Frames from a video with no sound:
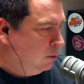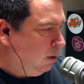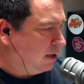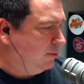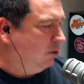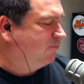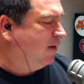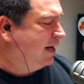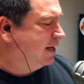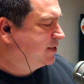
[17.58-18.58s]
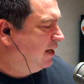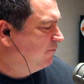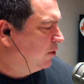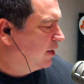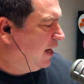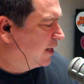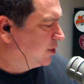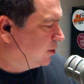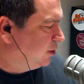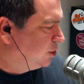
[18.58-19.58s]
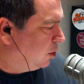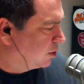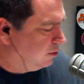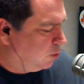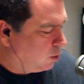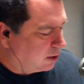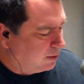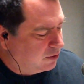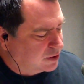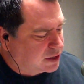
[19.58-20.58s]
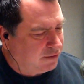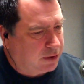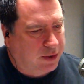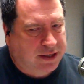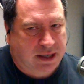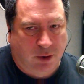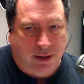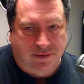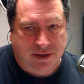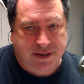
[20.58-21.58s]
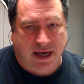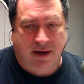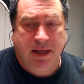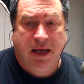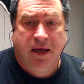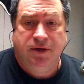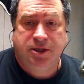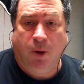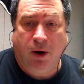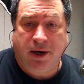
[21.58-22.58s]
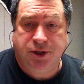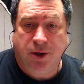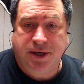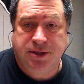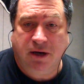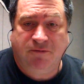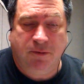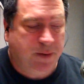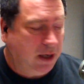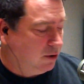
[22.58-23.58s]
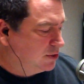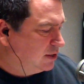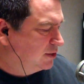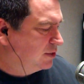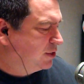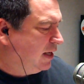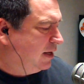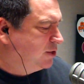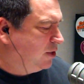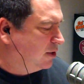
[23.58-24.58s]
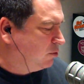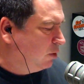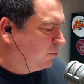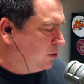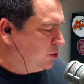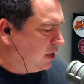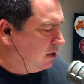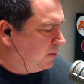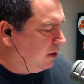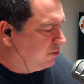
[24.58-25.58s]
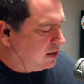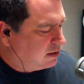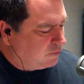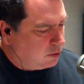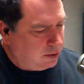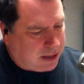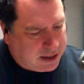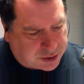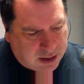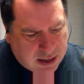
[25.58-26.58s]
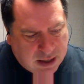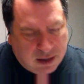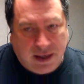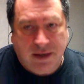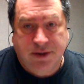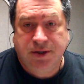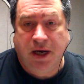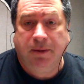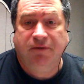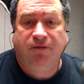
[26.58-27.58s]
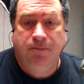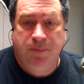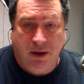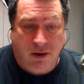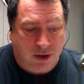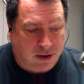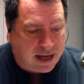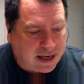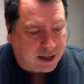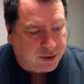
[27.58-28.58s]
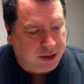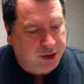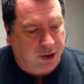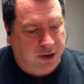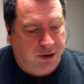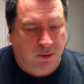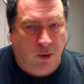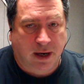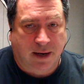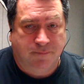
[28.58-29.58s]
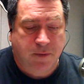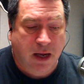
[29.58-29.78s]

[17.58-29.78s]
Welcome to Old Friday. It's time for your Cat Country Joke of the Morning. We do this every weekday morning at this time. This morning, our joke is in from Bill, who sends us a lot of jokes, and we appreciate it, Bill. Thank you very much. Ladies and gentlemen, from Bill, your Cat Country Joke of the Morning.